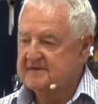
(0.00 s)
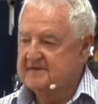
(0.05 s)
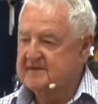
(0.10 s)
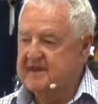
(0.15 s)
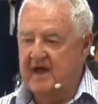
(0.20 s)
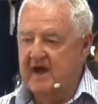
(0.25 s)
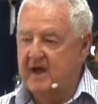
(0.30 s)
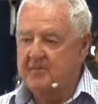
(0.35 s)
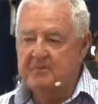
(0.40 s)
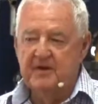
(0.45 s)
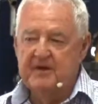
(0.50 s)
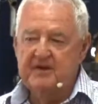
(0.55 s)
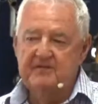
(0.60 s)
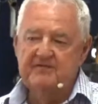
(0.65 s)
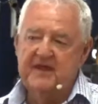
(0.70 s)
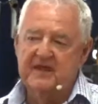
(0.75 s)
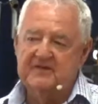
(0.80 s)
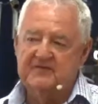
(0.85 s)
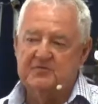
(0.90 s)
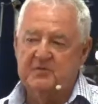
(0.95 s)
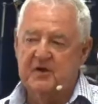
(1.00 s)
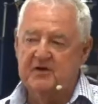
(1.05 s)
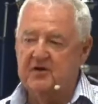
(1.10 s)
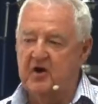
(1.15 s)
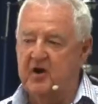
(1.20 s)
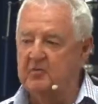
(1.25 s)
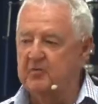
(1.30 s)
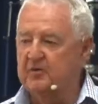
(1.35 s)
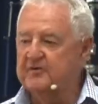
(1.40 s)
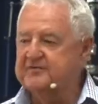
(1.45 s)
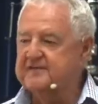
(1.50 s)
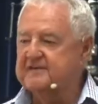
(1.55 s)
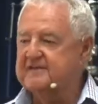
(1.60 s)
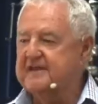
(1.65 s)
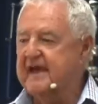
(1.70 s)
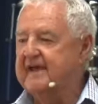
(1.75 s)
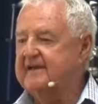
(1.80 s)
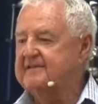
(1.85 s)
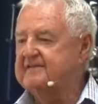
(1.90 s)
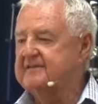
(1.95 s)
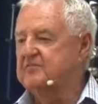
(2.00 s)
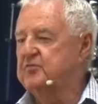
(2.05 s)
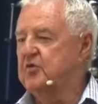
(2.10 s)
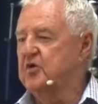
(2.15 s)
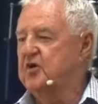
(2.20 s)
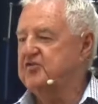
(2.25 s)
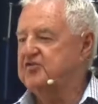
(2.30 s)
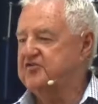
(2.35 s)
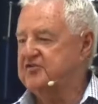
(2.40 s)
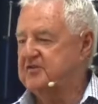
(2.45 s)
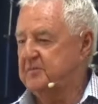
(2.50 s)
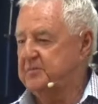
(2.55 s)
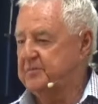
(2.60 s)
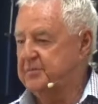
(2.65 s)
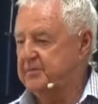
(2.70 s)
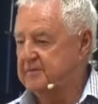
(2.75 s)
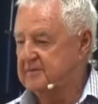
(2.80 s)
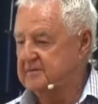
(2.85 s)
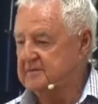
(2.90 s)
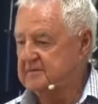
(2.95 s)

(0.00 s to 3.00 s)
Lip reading: Now, I believe that's where God wants to take us in worship.